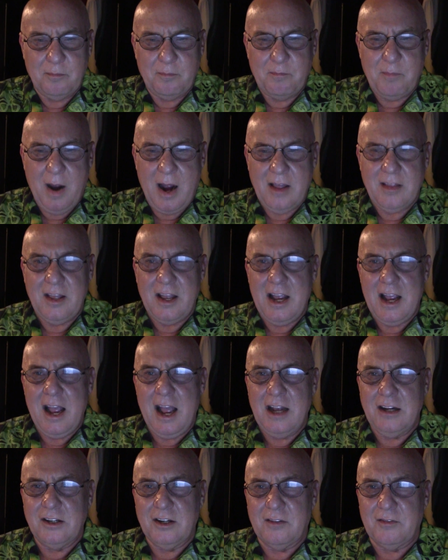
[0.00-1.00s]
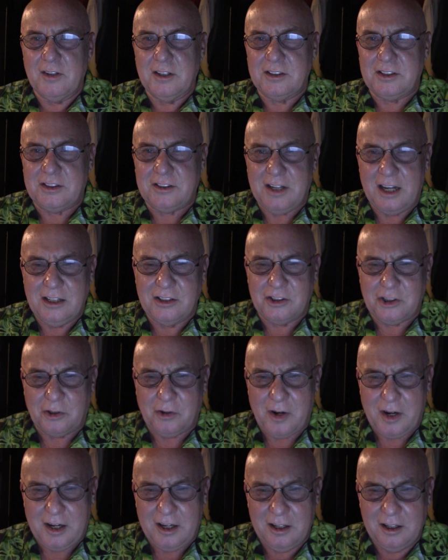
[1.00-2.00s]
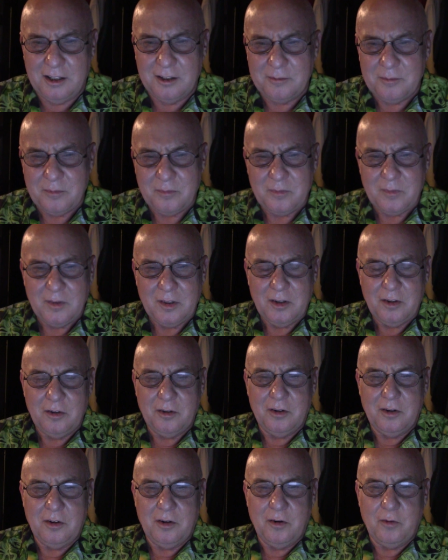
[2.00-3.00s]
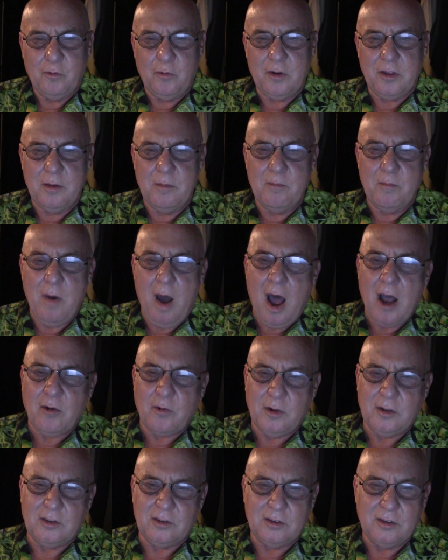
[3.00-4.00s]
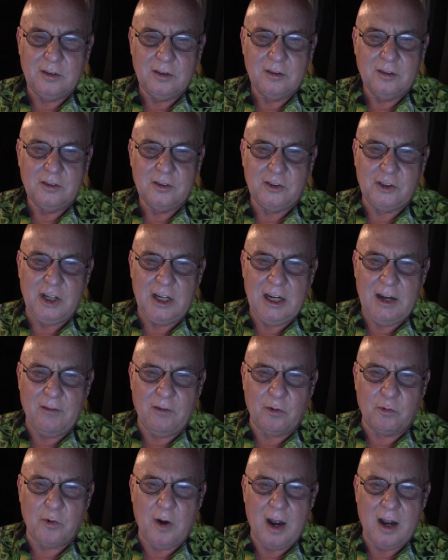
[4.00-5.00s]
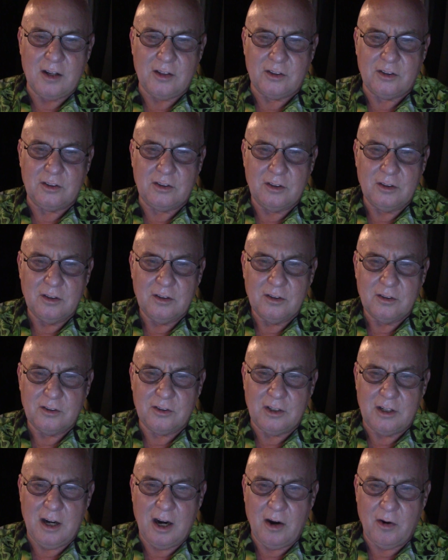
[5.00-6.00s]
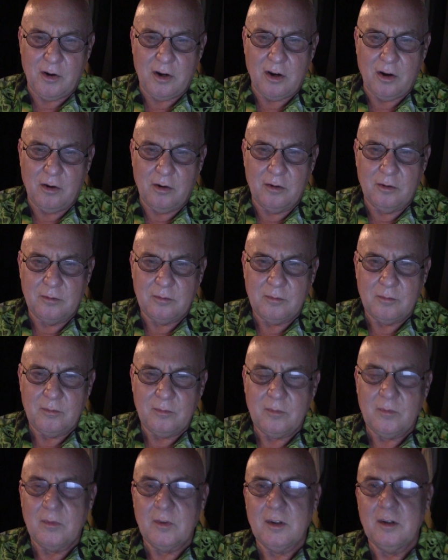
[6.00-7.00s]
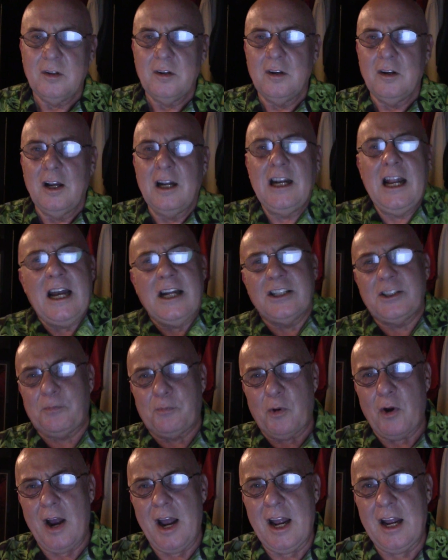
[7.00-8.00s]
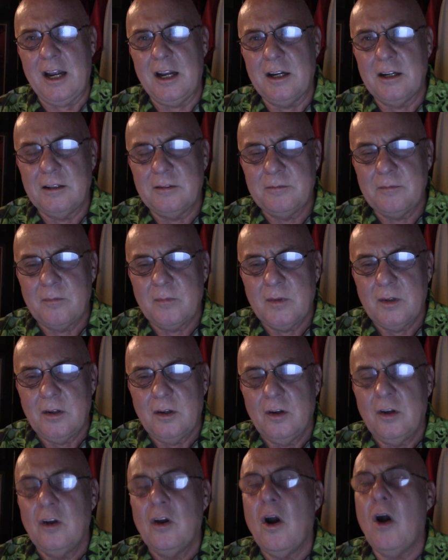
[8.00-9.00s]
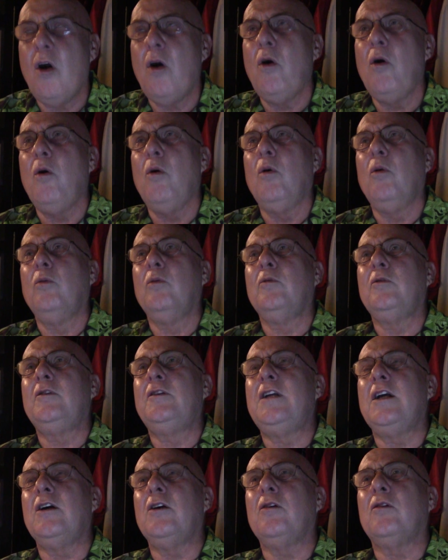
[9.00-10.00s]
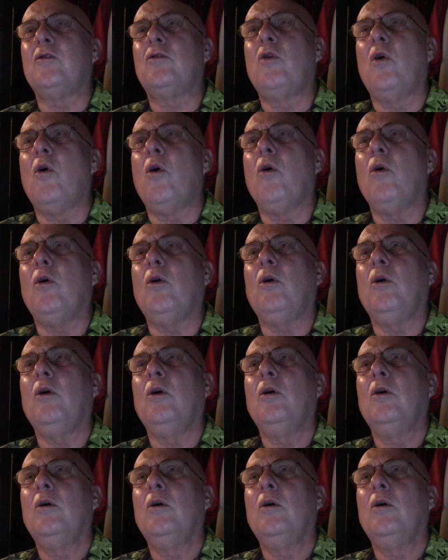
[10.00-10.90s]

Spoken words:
by the end of the century, with a moderate sea level rise scenario. Let us pray. Oh, dear Gore,